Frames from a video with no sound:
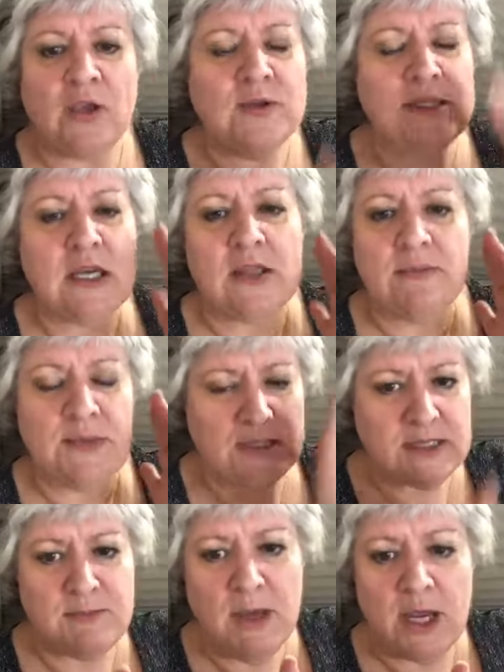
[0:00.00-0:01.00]
You tell them,
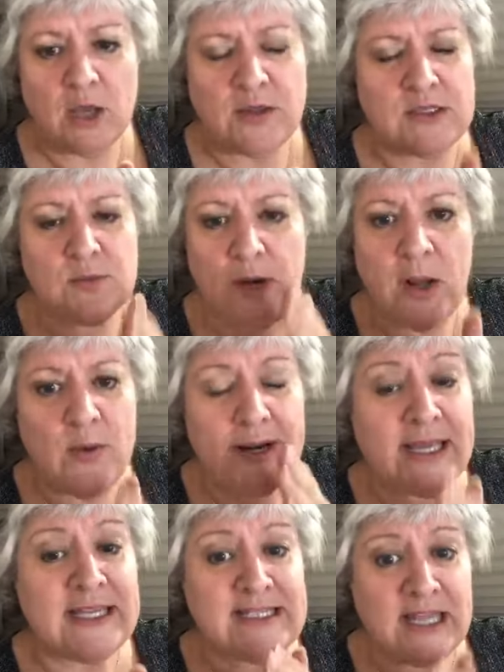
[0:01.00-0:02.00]
this is what I
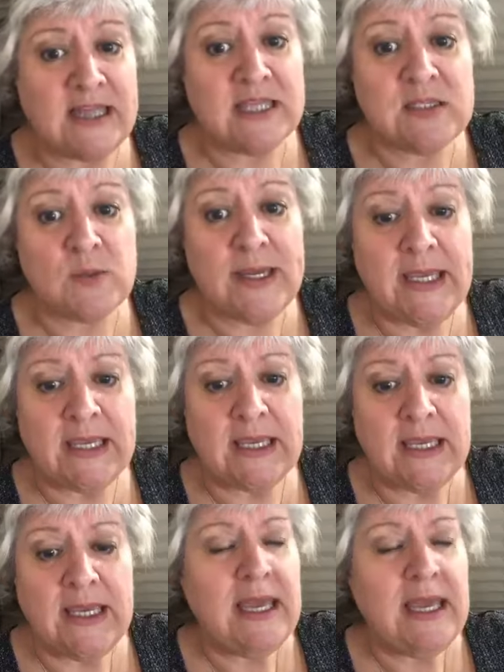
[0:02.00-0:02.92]
want to get done this week.